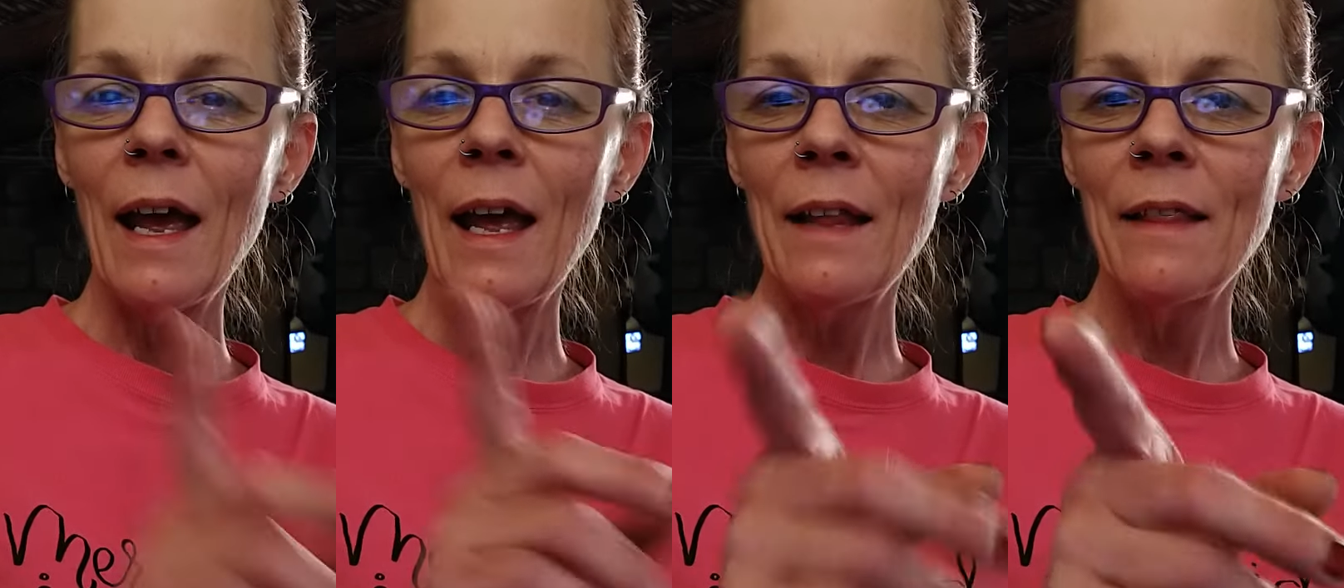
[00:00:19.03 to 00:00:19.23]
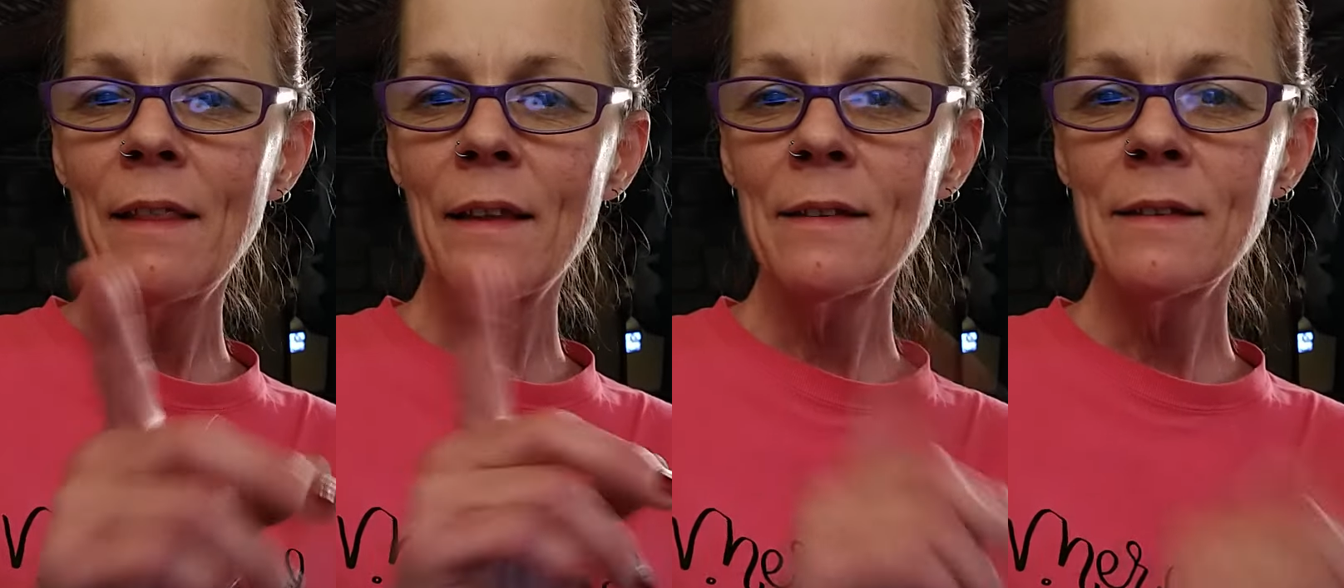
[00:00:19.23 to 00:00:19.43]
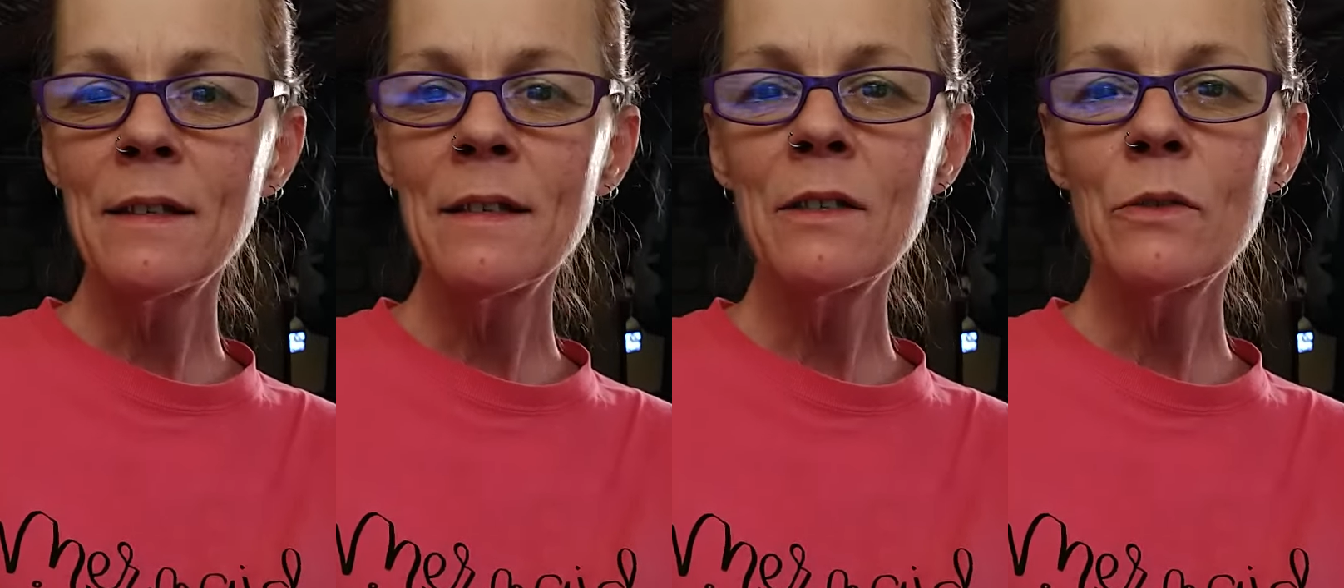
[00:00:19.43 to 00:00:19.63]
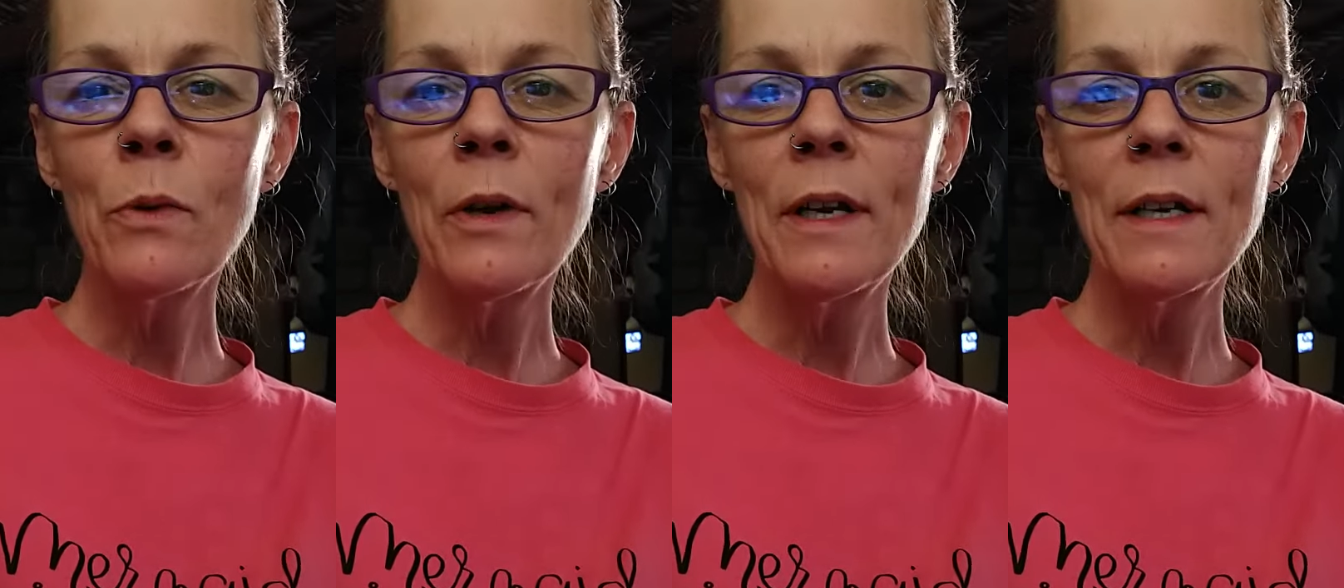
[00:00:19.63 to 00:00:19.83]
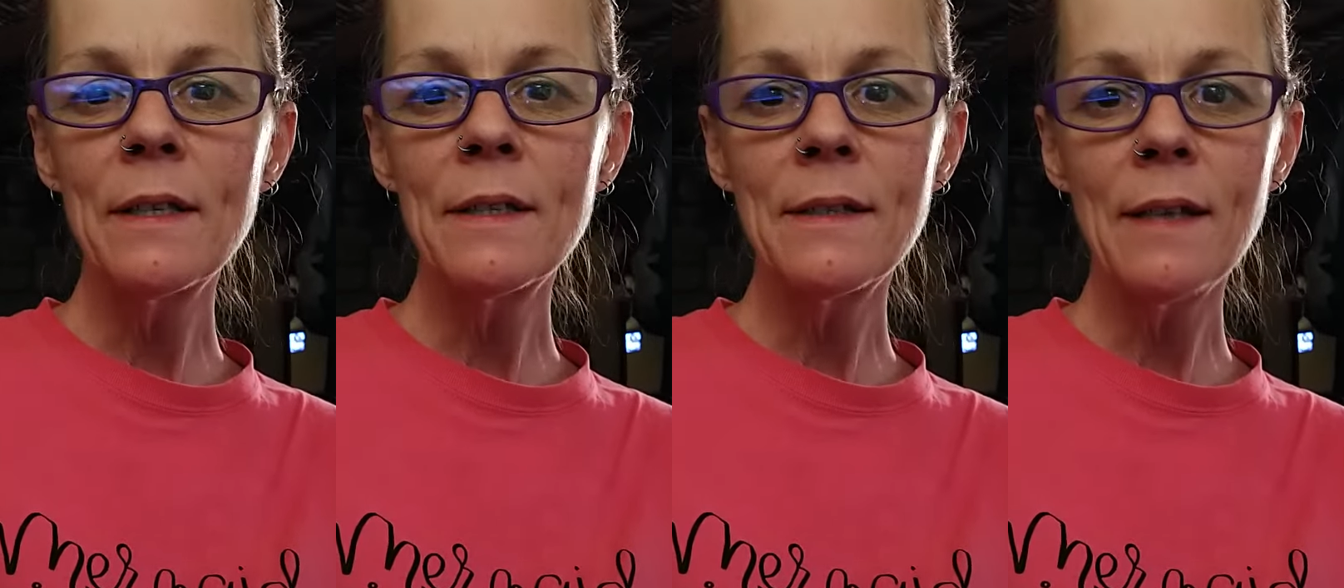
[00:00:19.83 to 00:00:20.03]
And this is
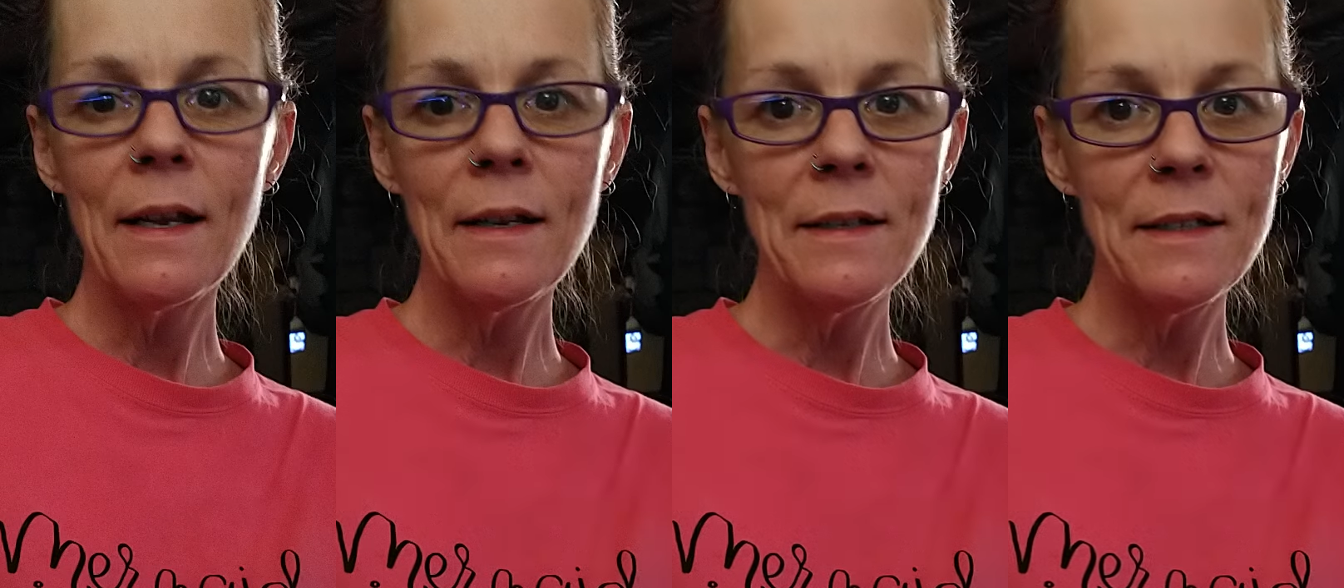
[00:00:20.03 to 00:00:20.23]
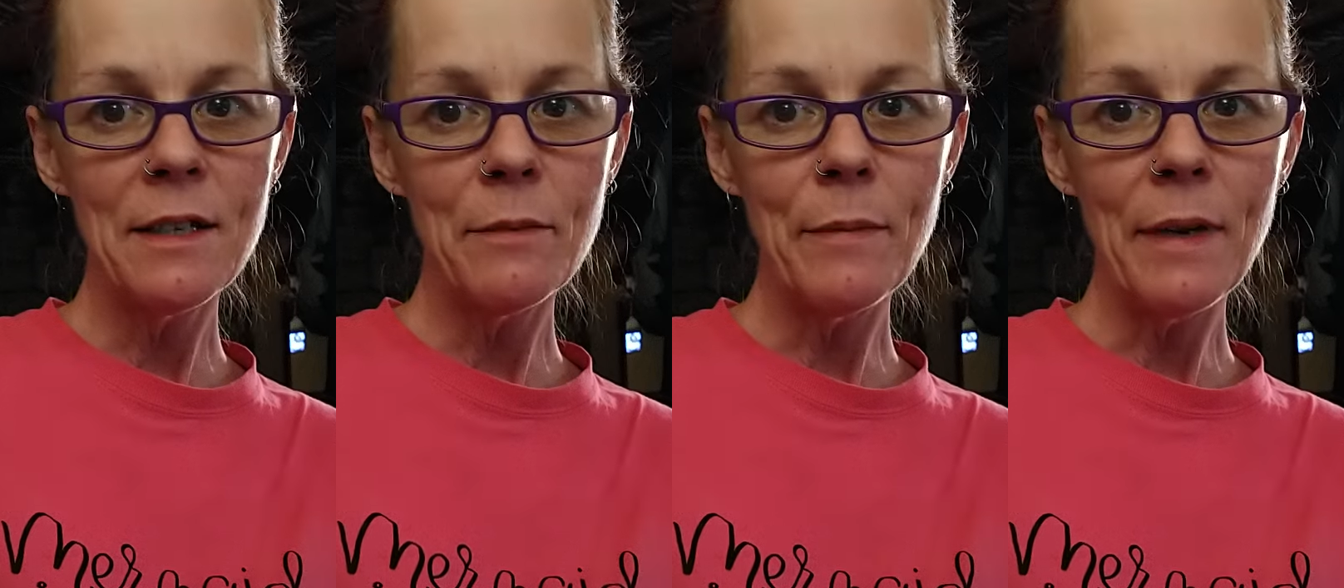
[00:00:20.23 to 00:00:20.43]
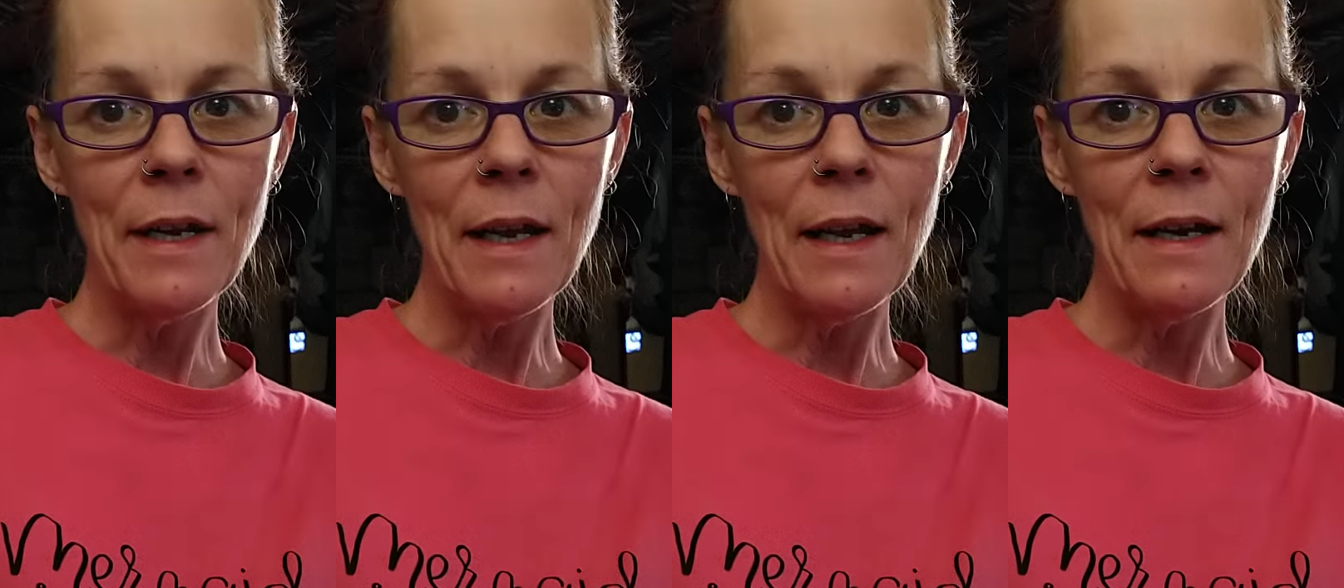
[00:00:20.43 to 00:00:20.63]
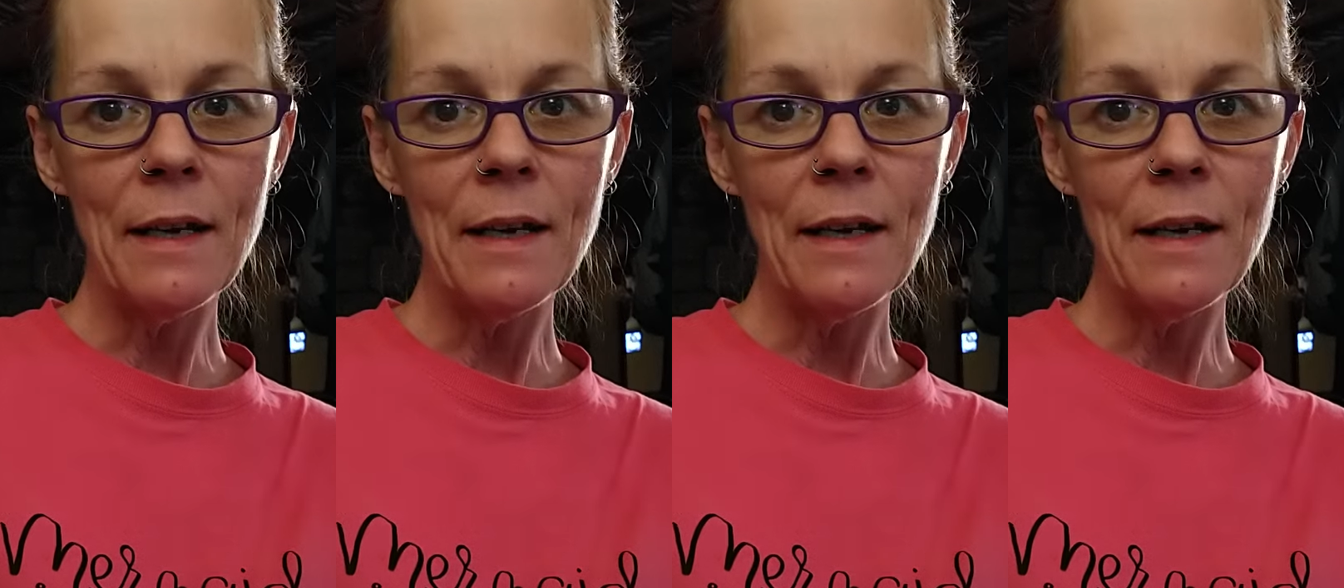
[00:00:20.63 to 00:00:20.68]
what he said to me,